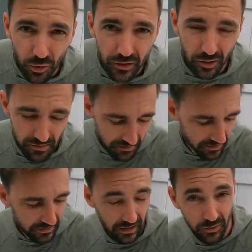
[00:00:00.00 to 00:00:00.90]
Florida or
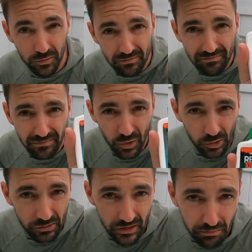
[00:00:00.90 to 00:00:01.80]
maybe the South, you
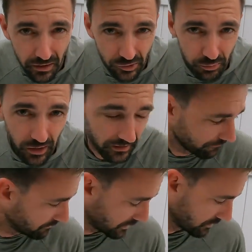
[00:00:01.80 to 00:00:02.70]
also need bug spray
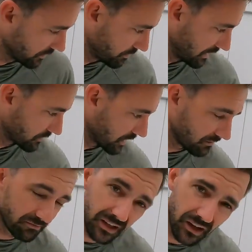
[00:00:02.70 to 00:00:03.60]
because you're going to be
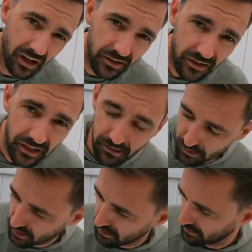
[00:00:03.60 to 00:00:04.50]
outside and you're going to get
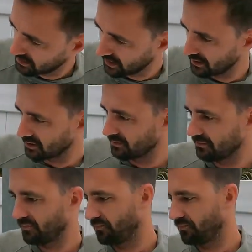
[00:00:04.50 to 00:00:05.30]
murdered by mosquitoes.